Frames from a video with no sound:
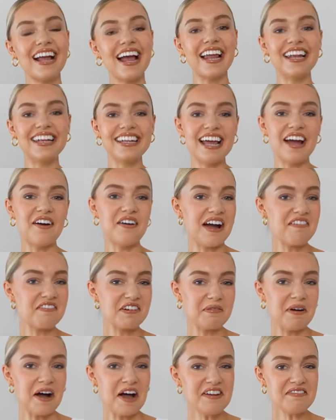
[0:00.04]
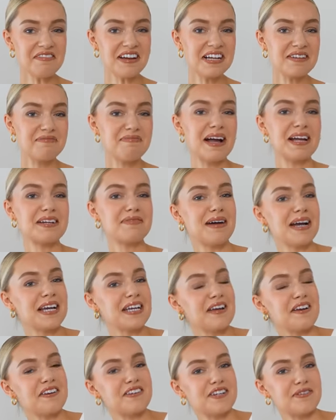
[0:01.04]
Hello everyone, welcome back to my
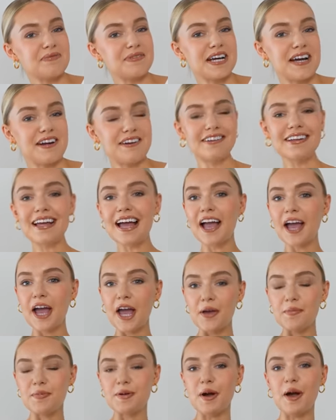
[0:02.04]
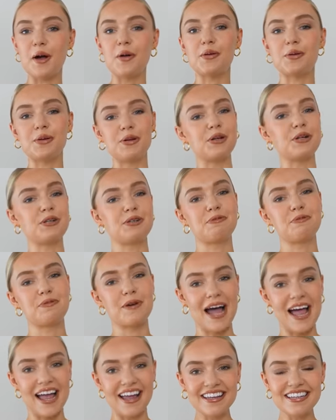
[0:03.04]
YouTube channel. I hope you are all
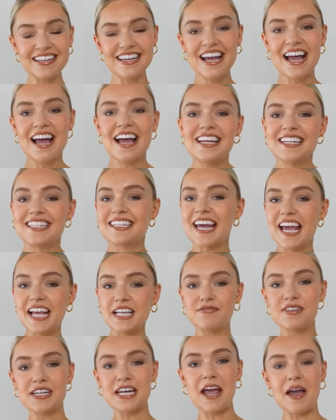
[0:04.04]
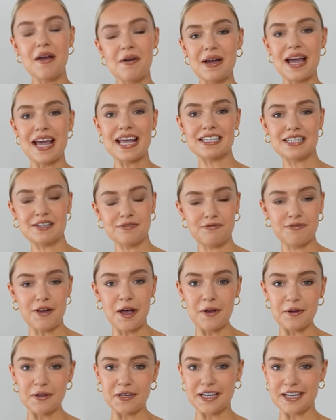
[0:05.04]
well. Today's video is
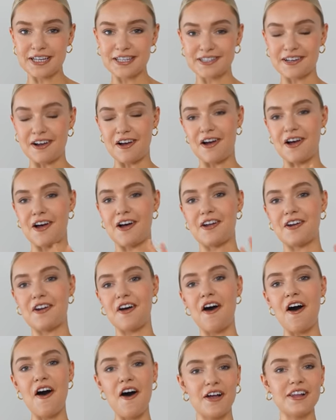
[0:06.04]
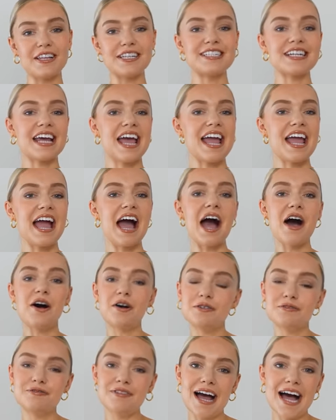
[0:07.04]
focused on holiday
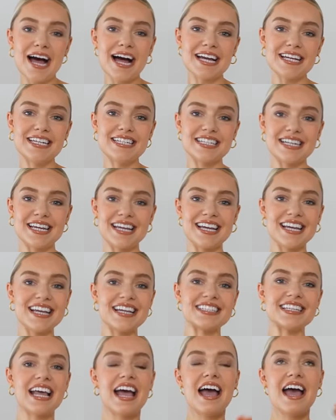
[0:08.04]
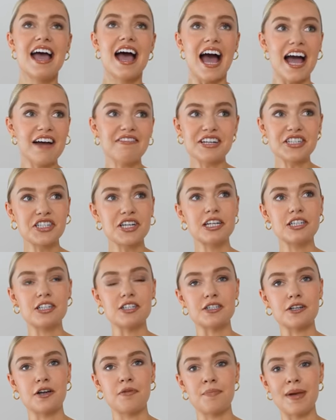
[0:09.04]
outfit ideas. I've actually
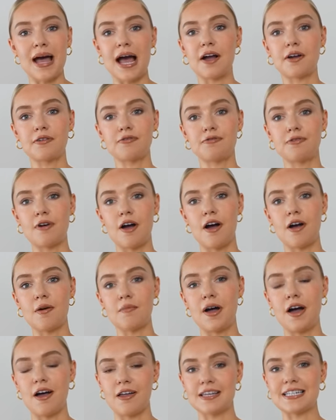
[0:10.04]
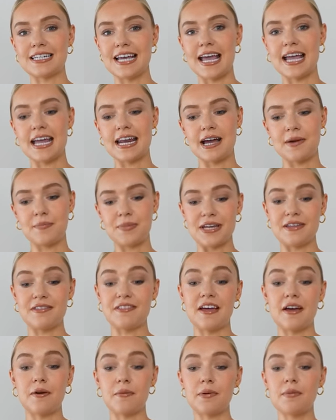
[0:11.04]
just come back from a holiday in
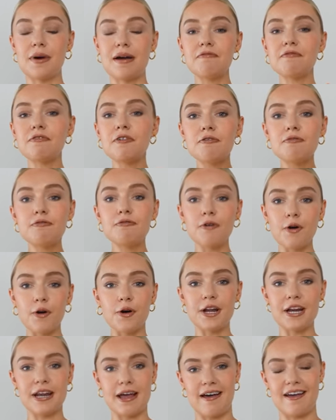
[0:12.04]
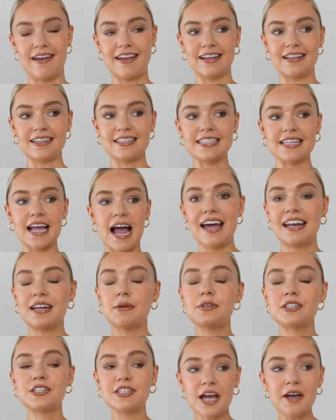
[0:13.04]
Ibiza. We went for 4 nights and
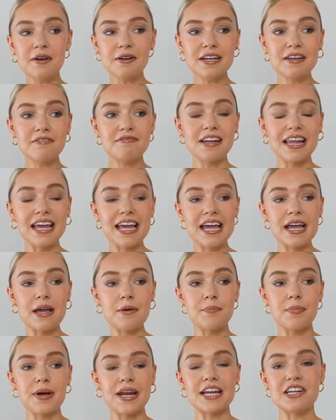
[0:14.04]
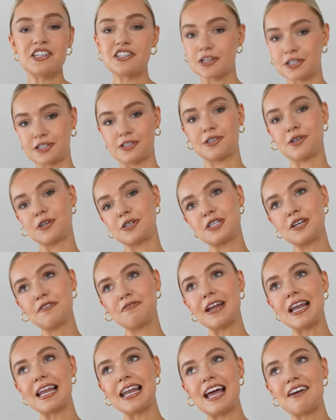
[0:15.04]
it was so lovely, but it just sort
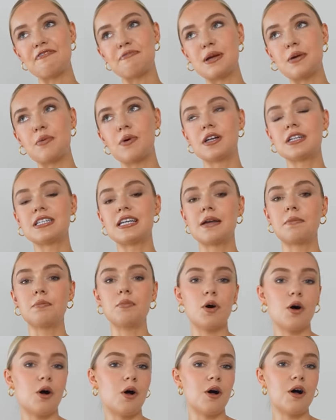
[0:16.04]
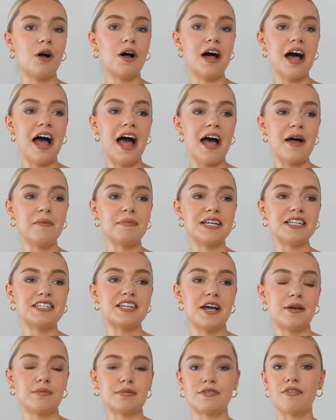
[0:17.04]
of left me wanting more in
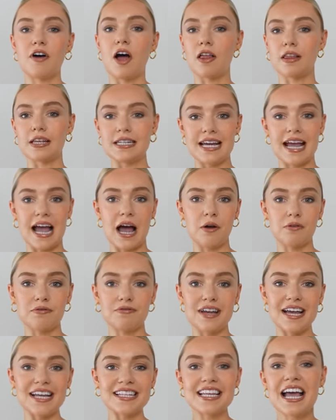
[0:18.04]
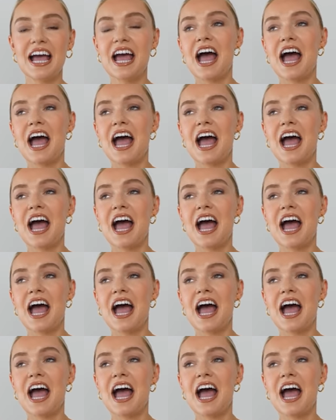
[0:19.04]
terms of holiday outfits.